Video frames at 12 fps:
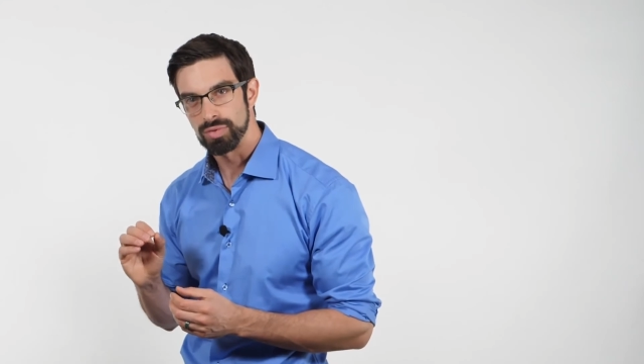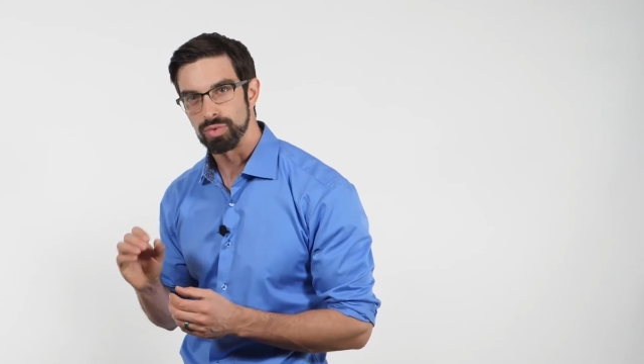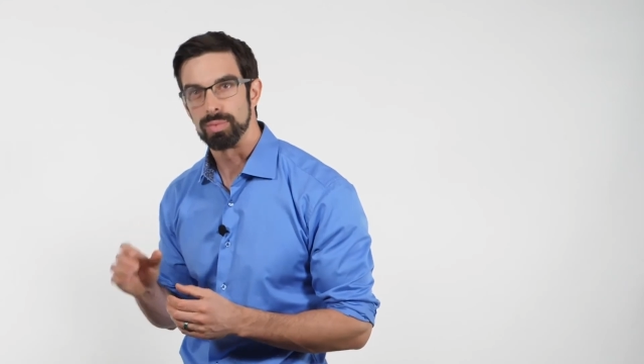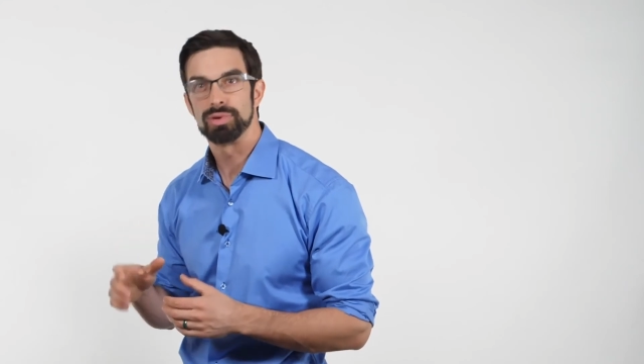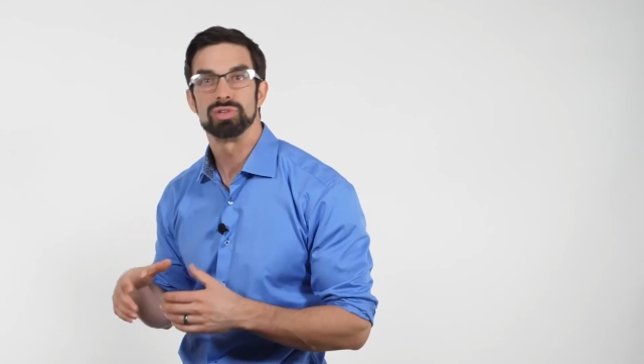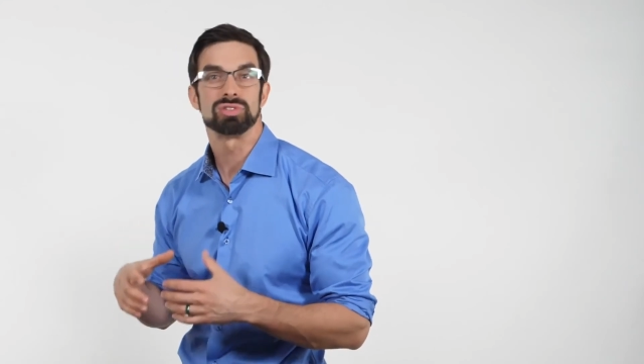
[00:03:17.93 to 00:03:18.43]

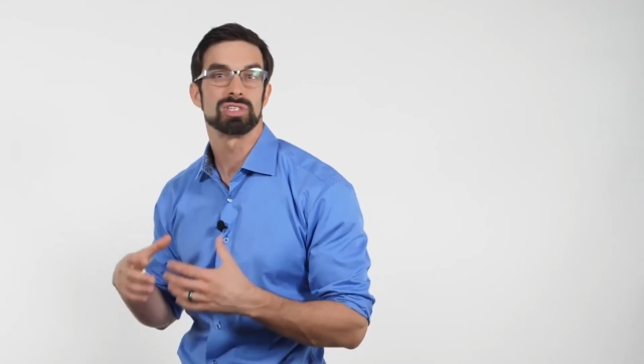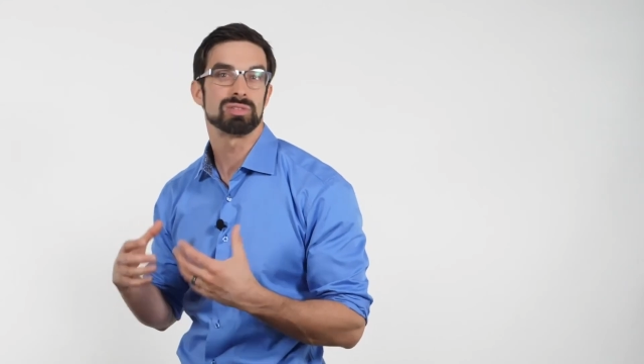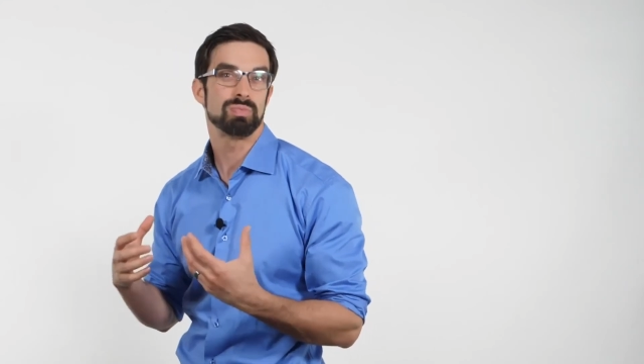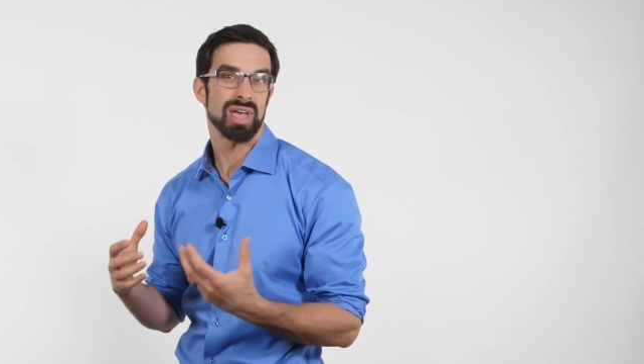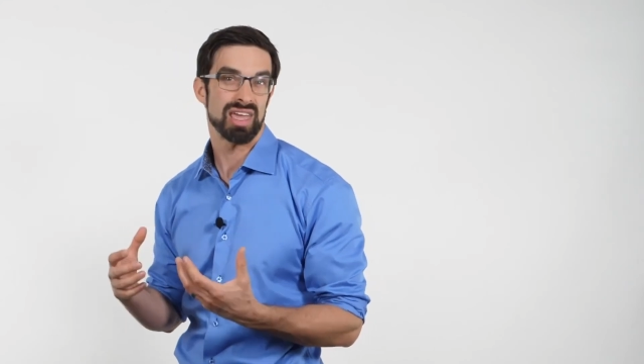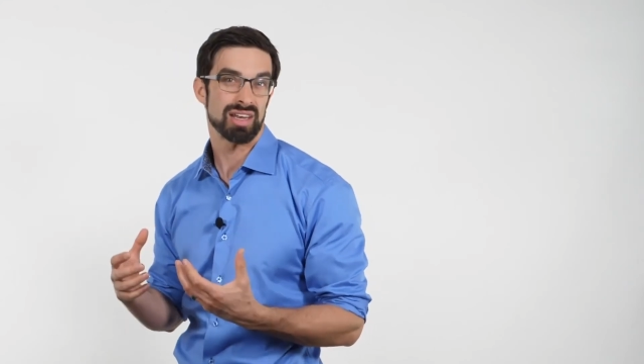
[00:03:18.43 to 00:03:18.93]

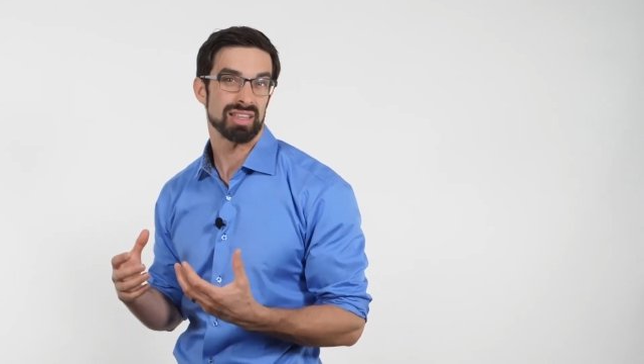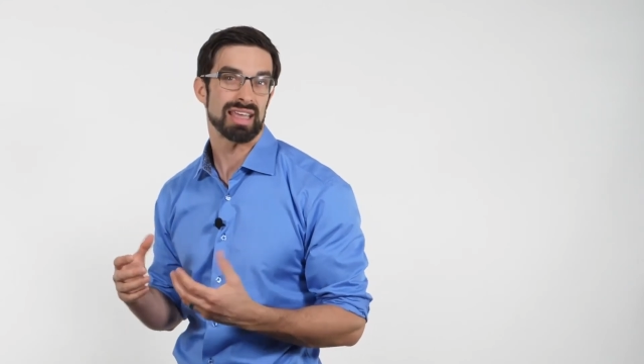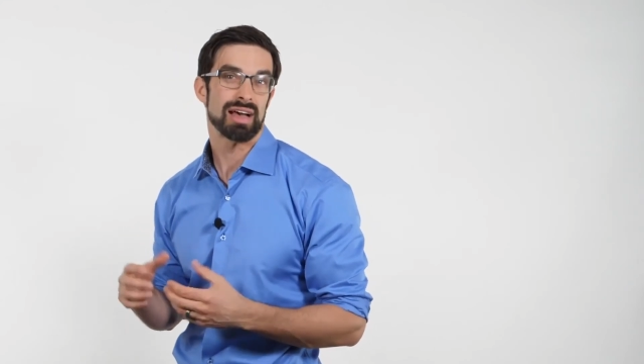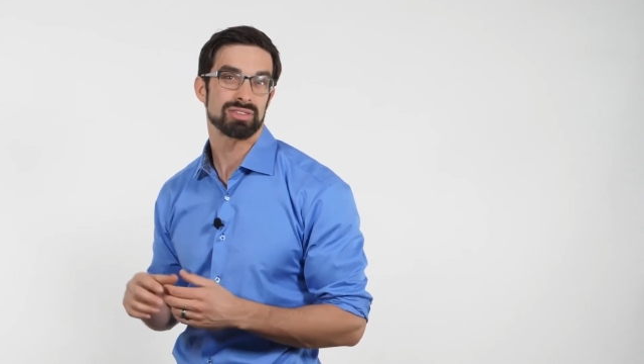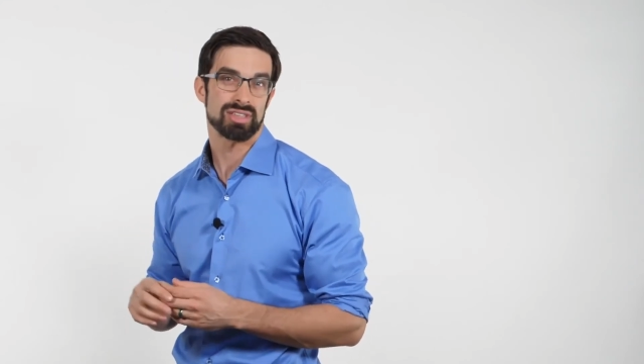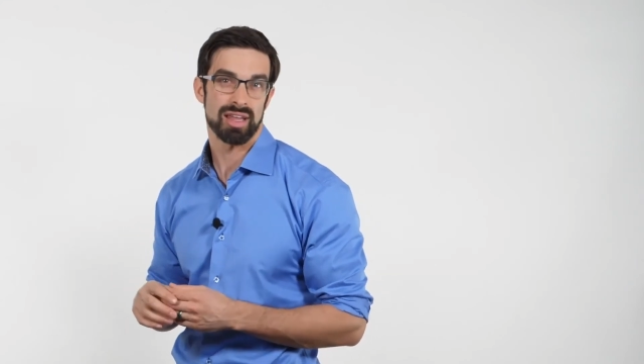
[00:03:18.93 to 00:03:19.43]
reproduces pain on the
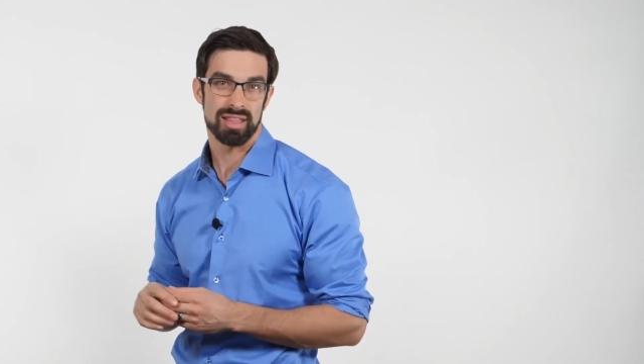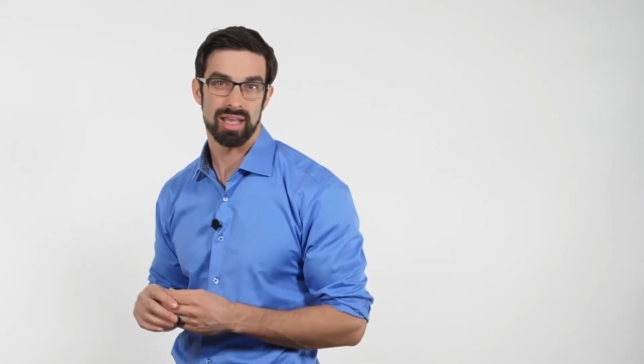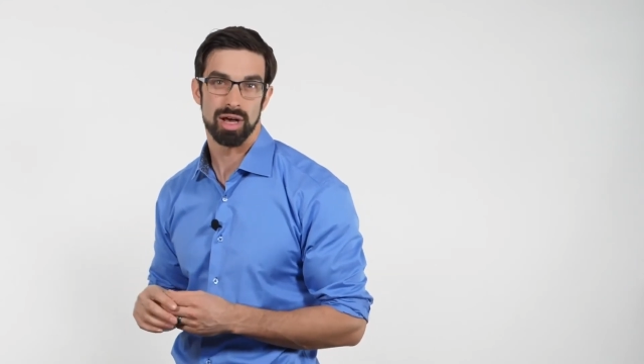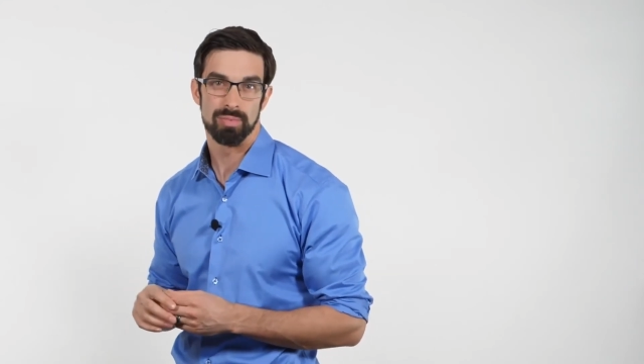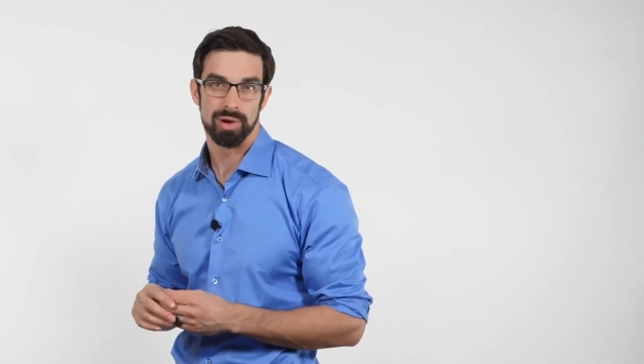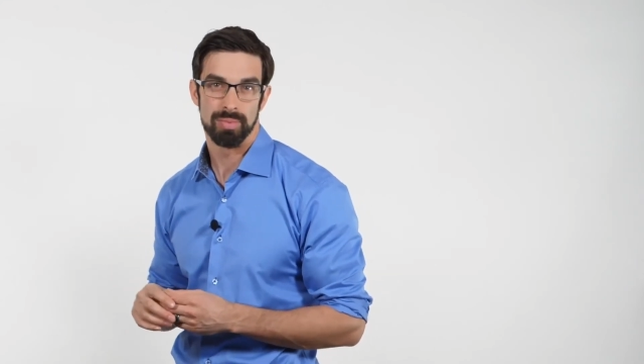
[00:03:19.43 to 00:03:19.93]
outside of the
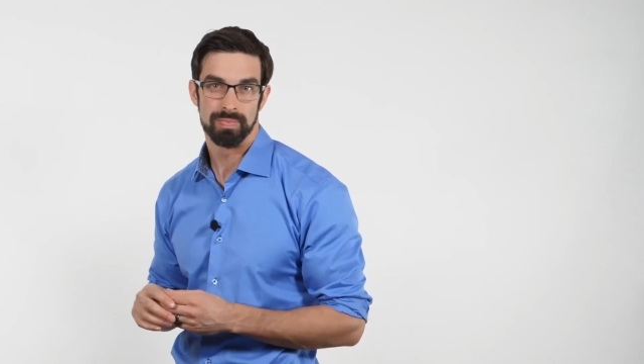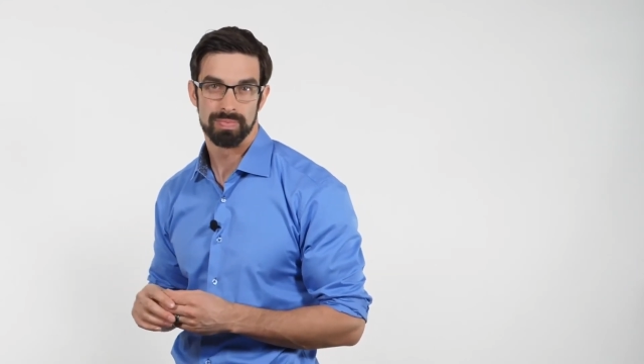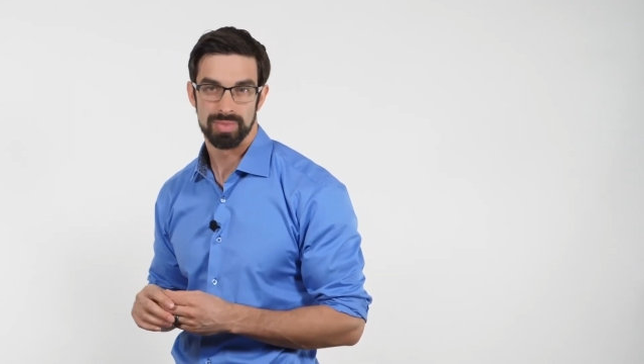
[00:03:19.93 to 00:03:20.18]
elbow.